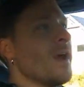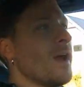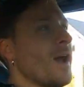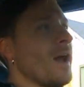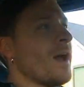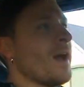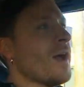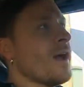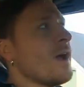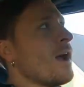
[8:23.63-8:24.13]

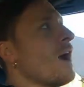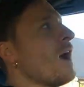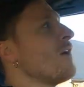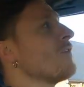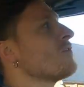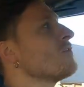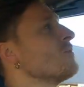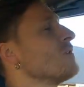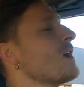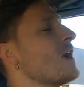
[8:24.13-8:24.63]

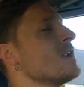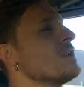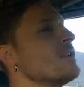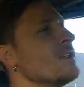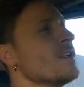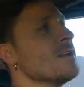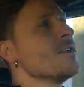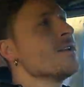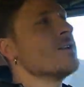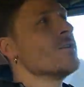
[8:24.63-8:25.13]
After I
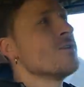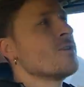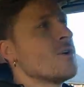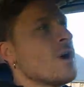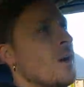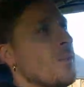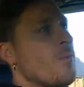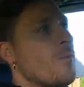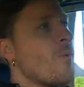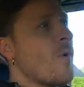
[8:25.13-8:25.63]
did look
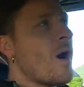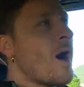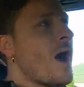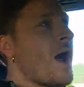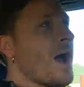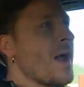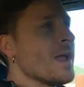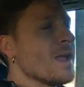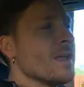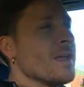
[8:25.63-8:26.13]
up
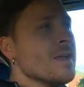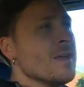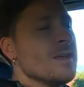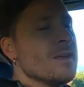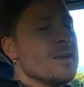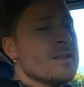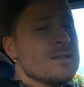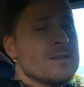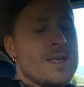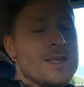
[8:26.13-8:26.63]
why
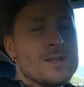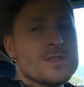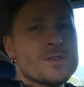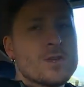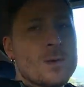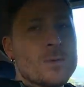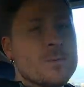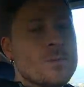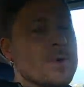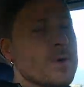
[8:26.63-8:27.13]
they
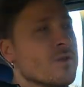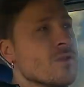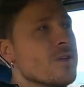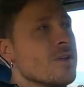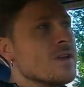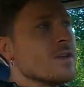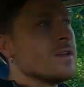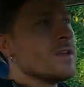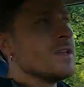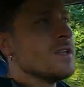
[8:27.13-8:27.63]
stopped
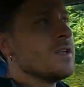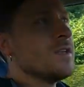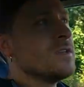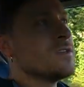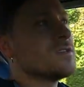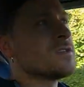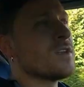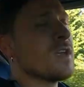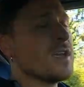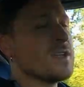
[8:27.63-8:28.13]
building
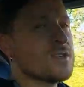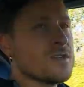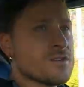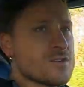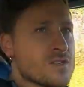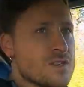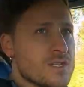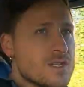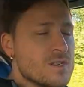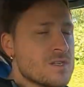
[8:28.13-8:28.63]
these
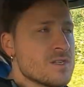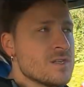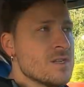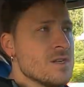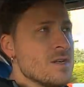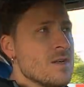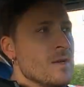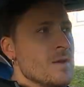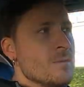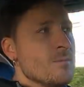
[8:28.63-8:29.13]
SLCs,
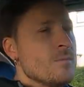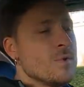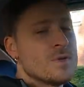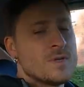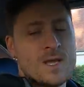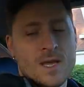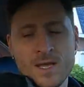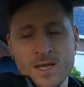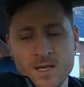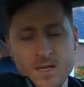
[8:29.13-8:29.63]
but
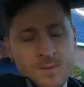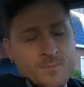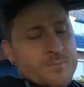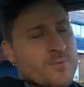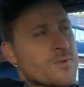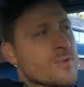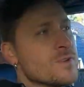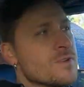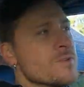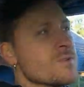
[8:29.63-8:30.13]
they
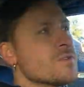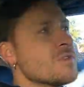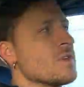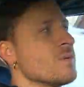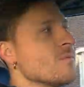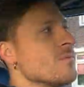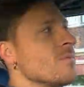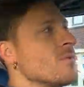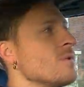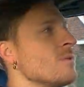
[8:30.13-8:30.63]
produced
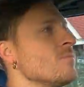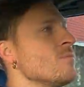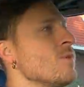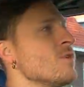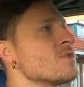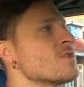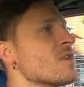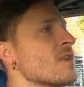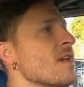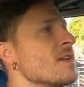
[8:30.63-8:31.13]
them
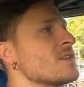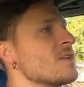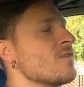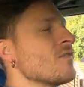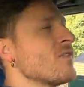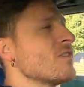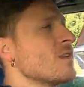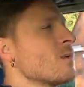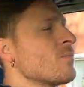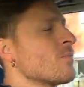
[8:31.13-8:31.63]
much less. I
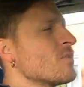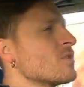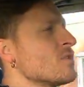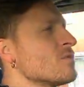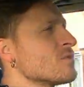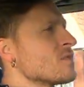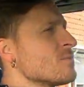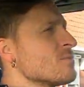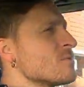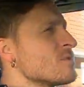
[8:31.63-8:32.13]
think they
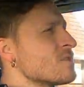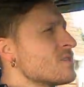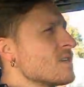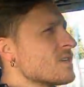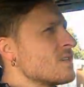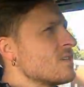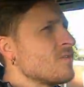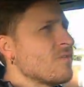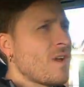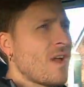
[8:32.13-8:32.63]
produced them
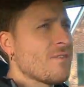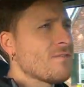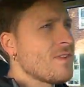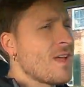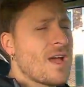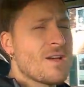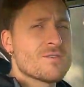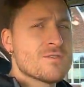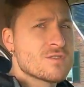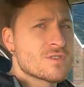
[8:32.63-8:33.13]

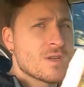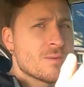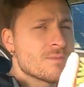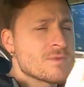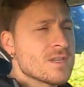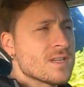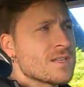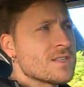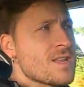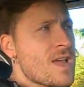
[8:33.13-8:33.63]
65,000
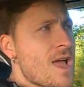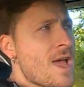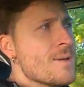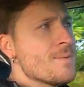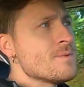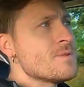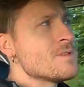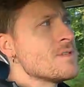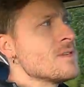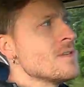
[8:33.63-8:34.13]
something
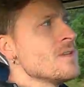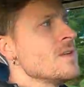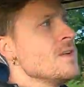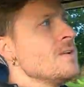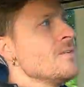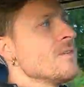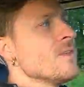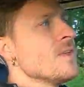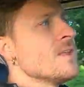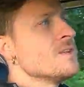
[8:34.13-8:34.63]
times
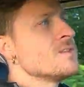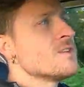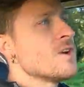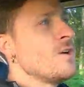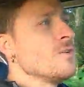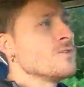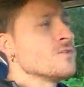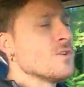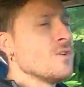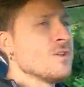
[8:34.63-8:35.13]
in
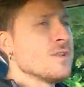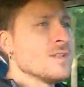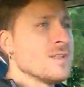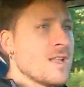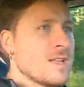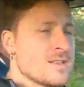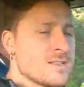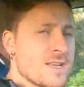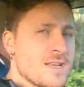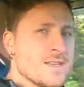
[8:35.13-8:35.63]
total in
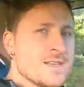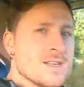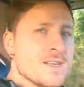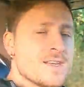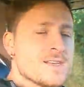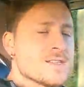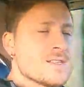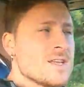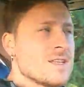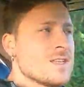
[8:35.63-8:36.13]
that 10
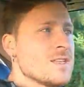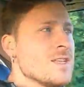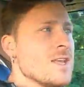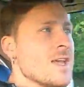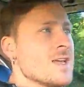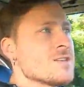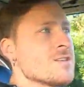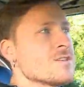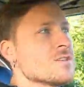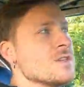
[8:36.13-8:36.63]
years that the
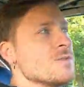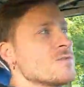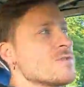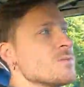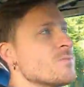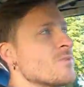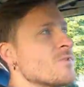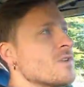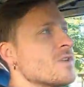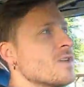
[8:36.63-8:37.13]
SLC was
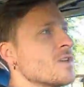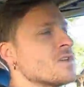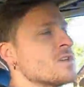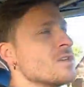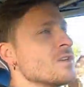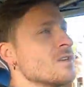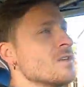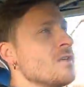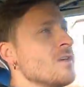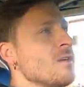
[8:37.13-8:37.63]
in
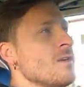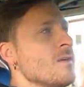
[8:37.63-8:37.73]
production.